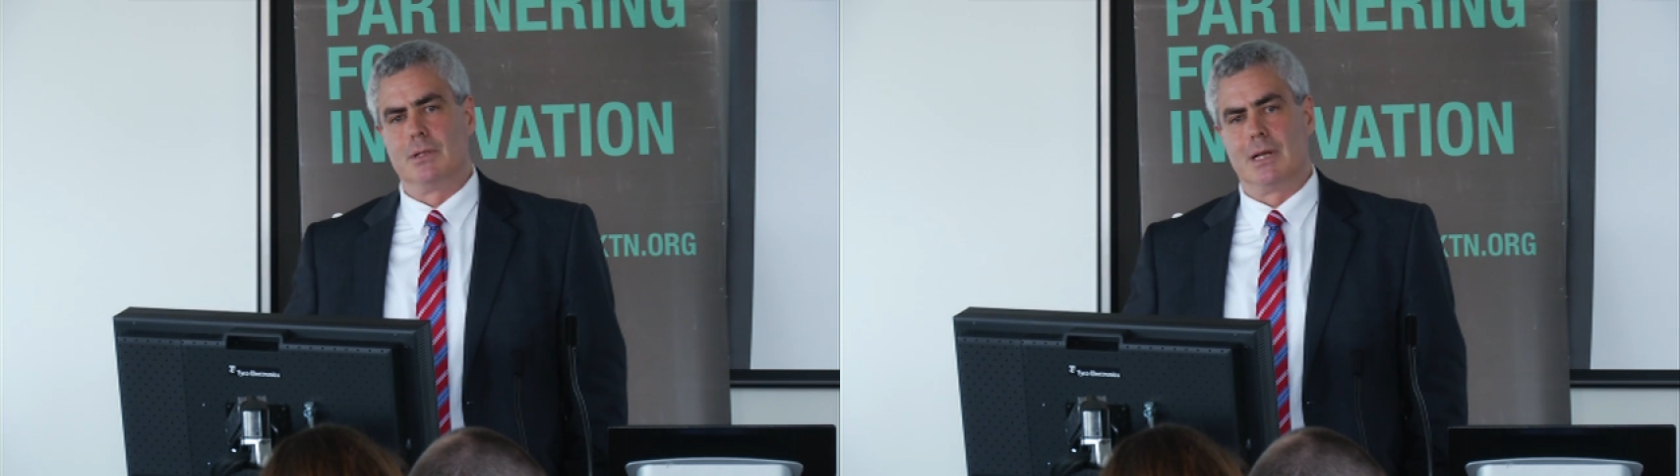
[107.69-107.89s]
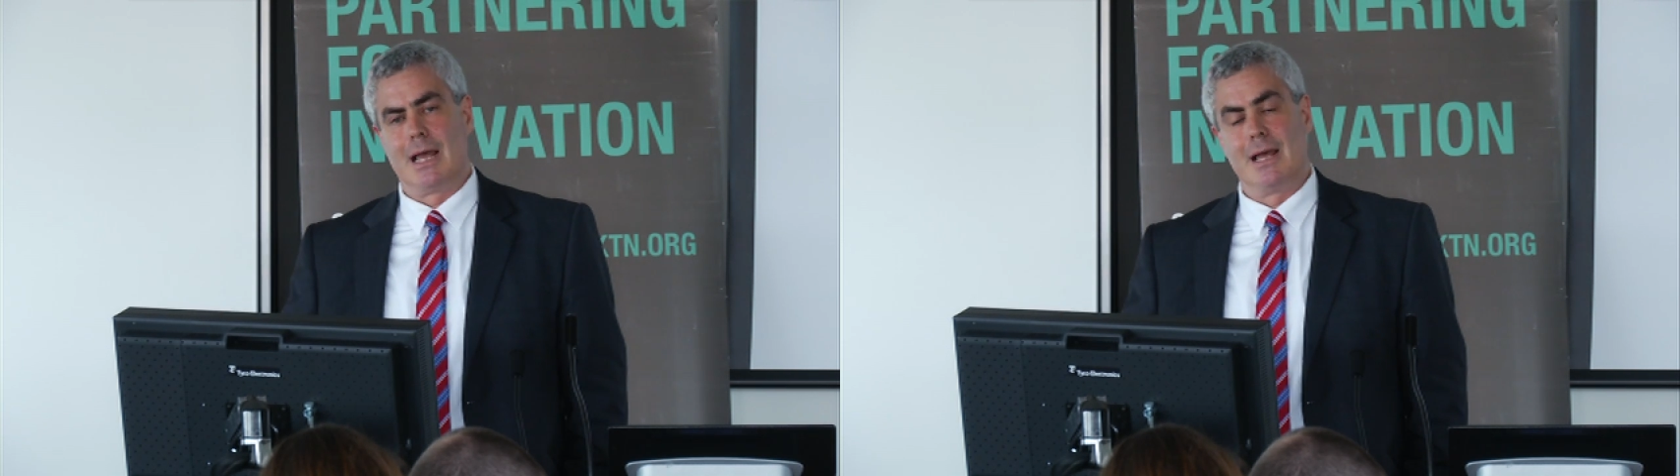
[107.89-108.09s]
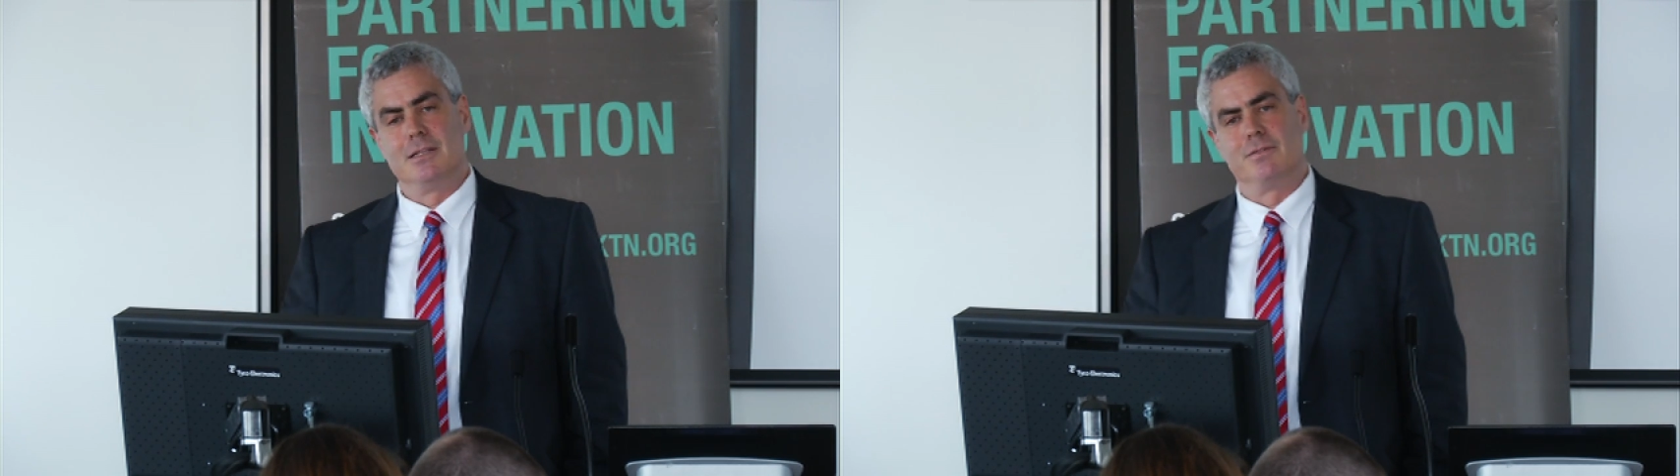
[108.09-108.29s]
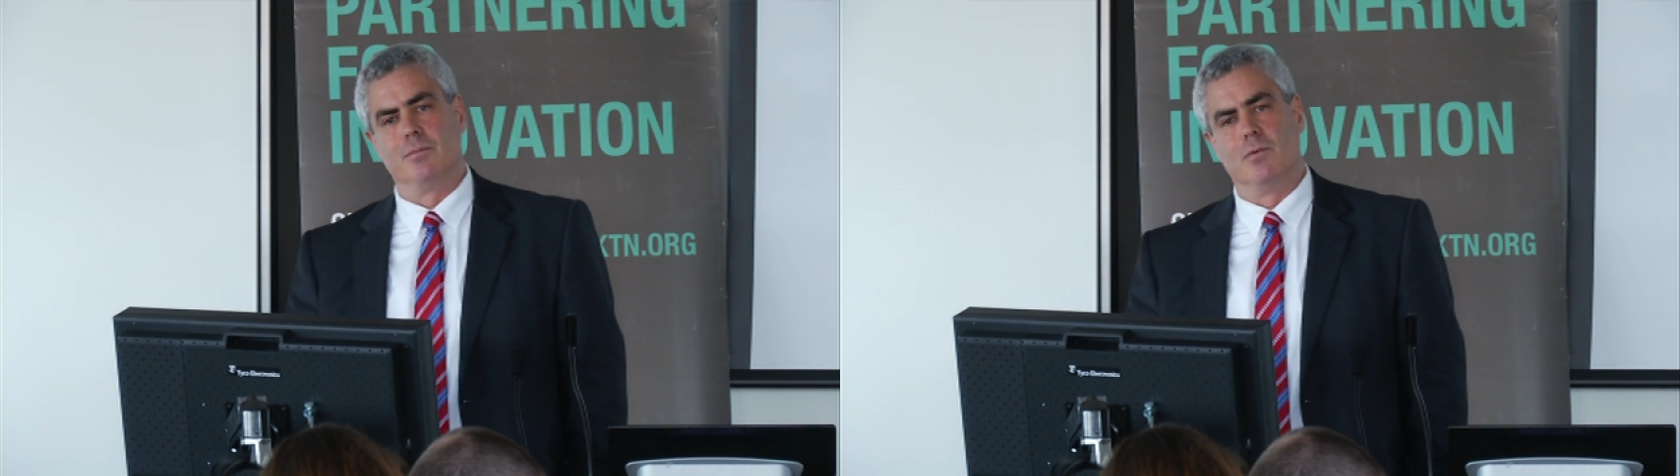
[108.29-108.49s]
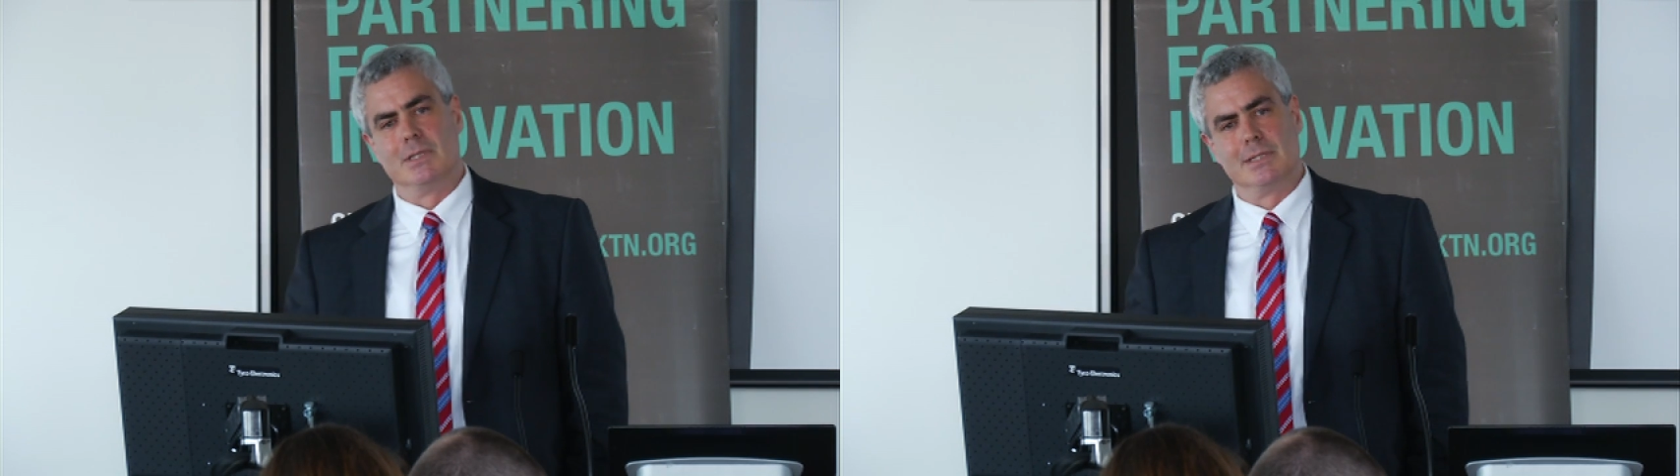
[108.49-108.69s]
their hands
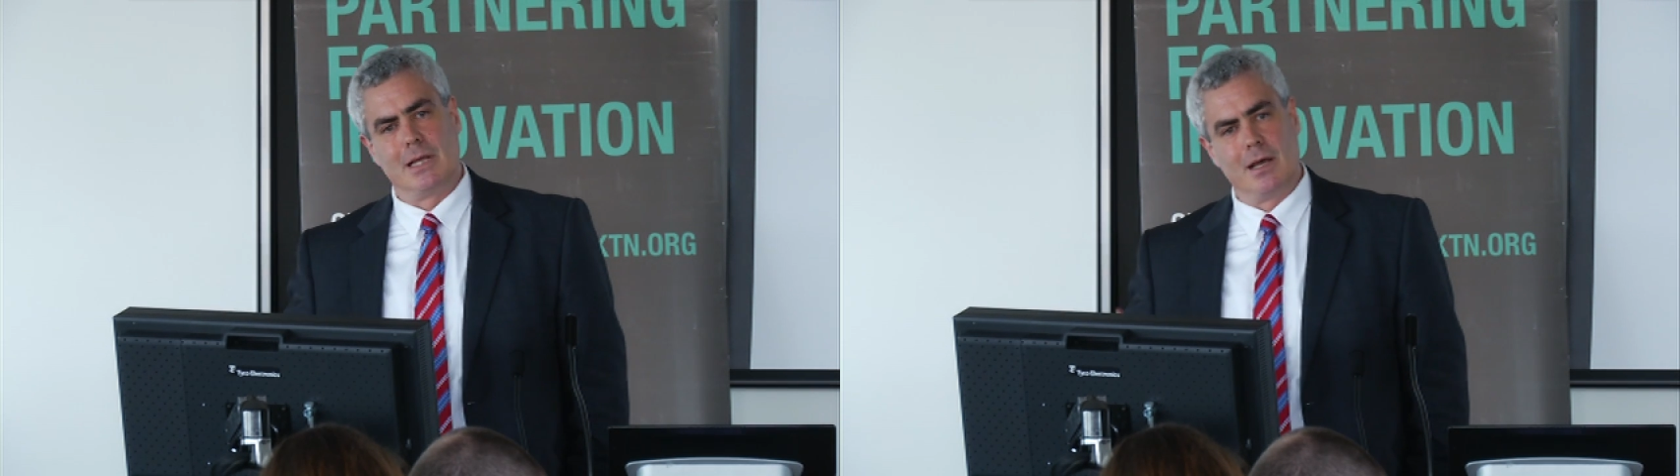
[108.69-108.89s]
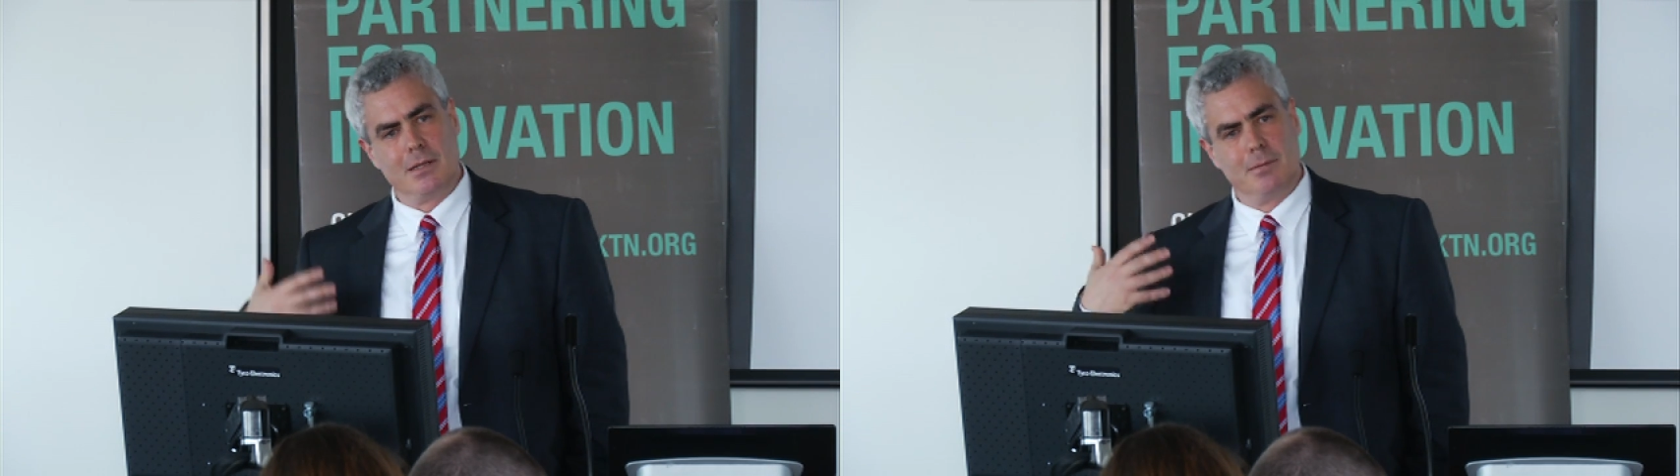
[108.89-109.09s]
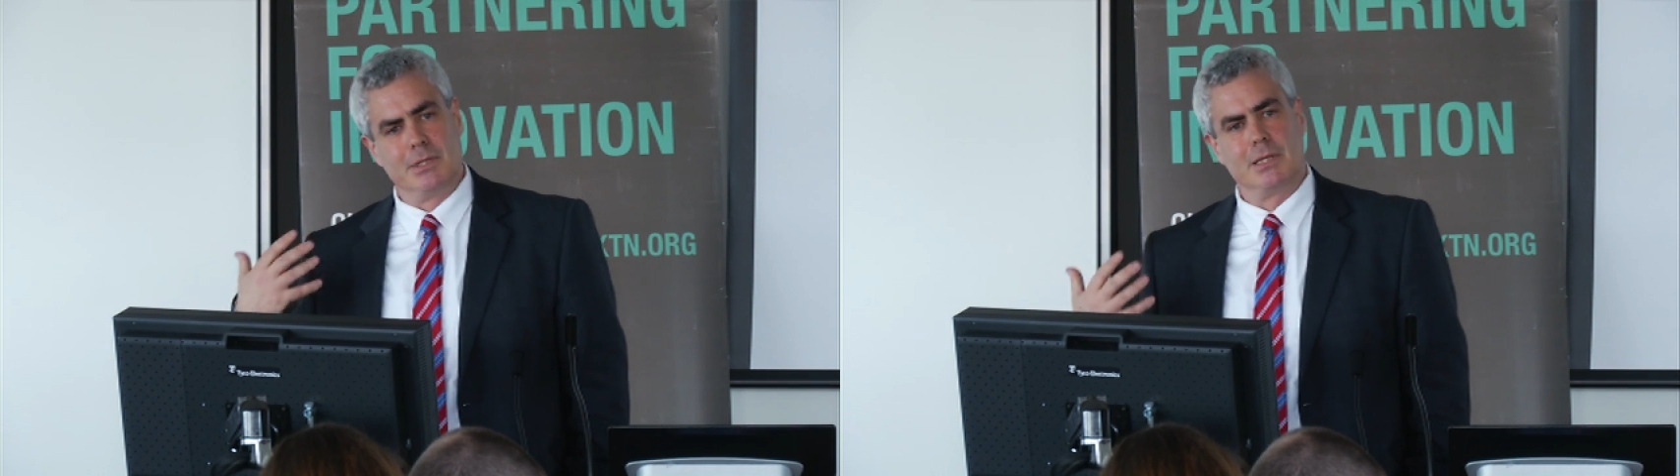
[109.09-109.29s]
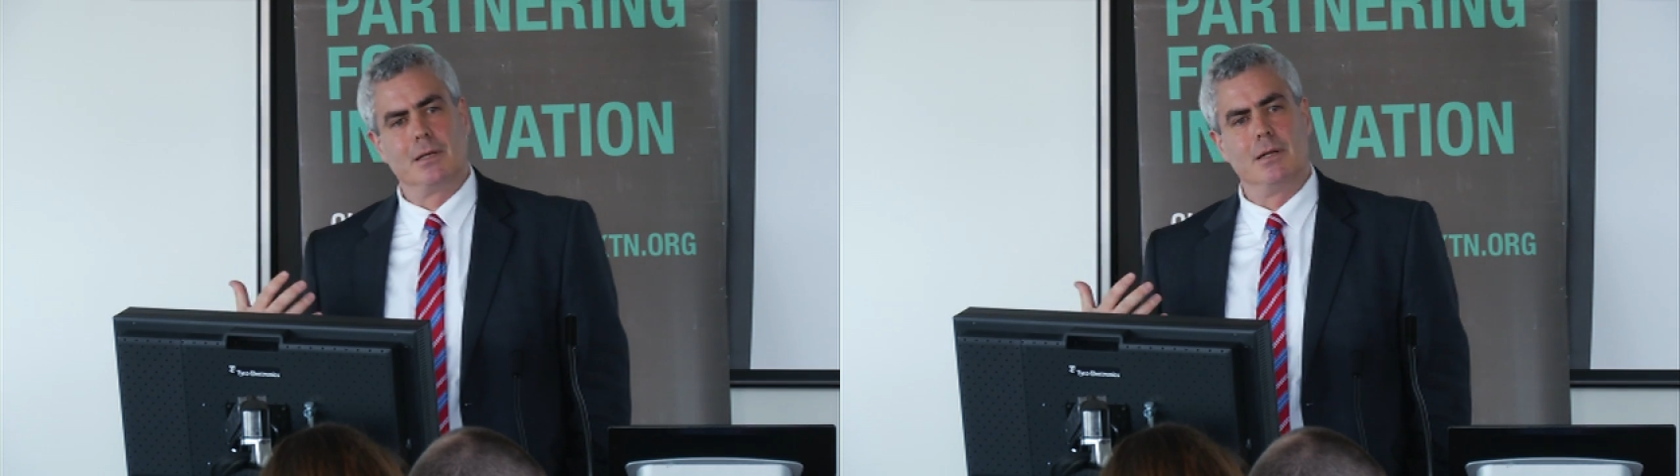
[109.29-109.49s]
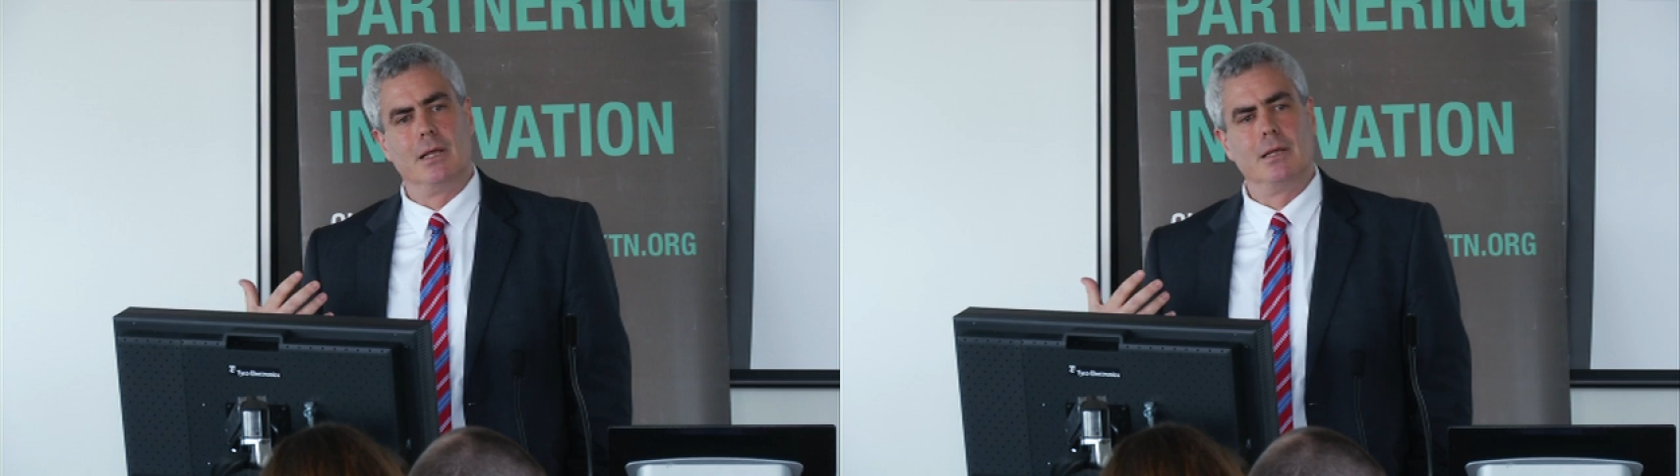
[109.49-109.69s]
from one side
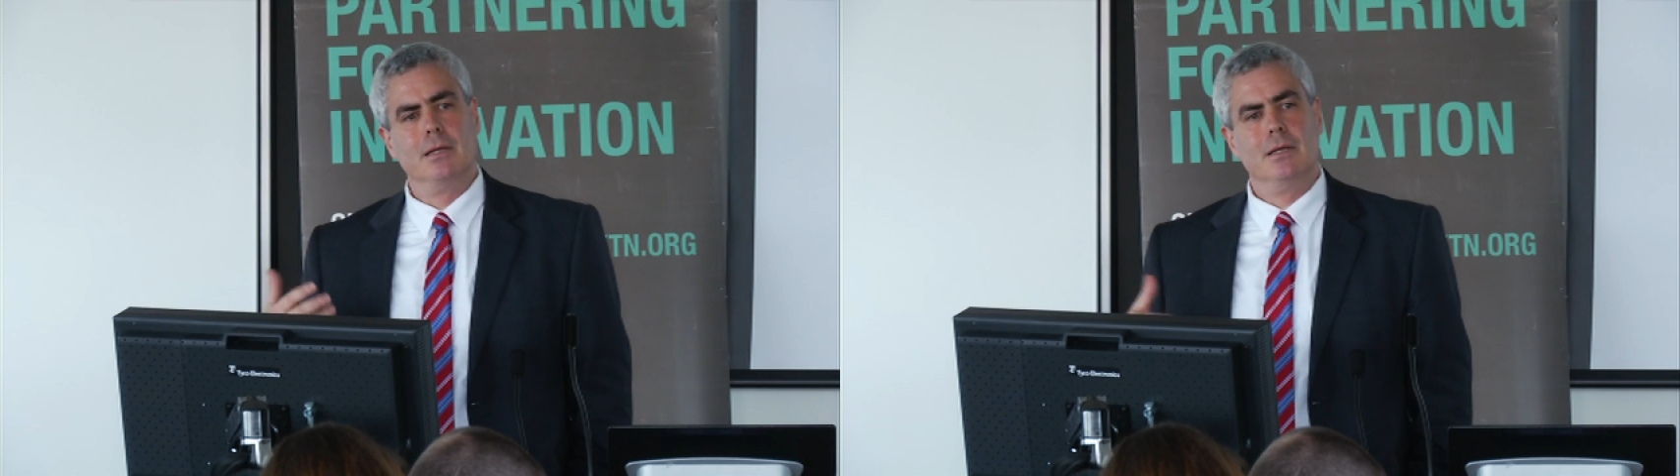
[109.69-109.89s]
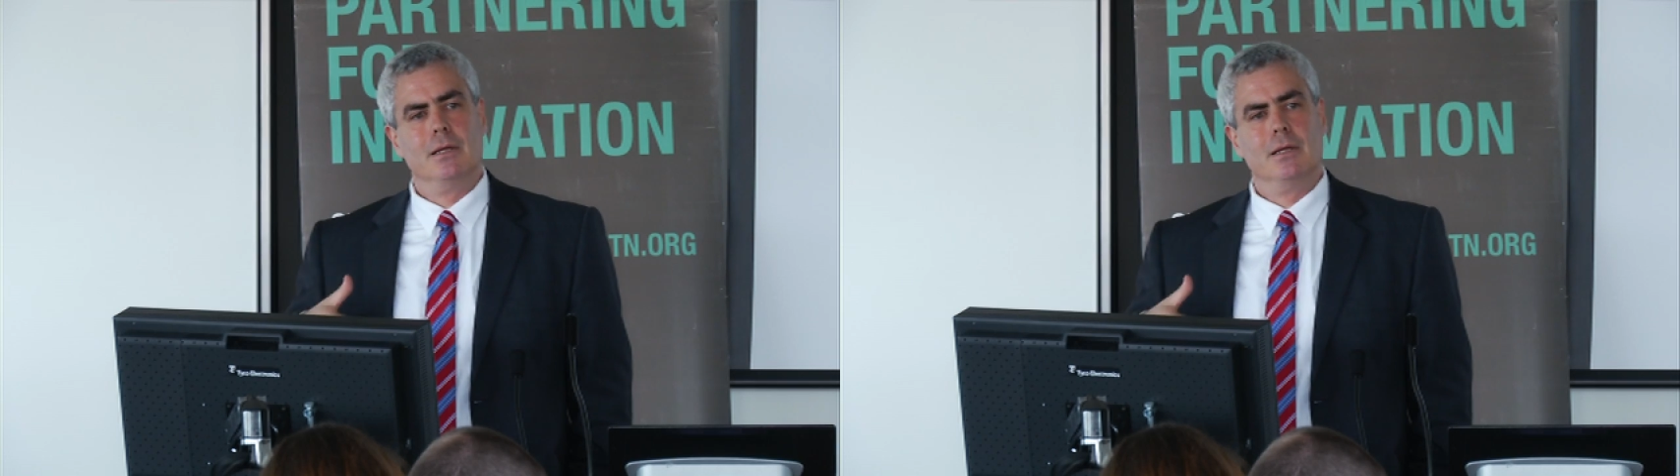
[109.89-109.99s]
particularly.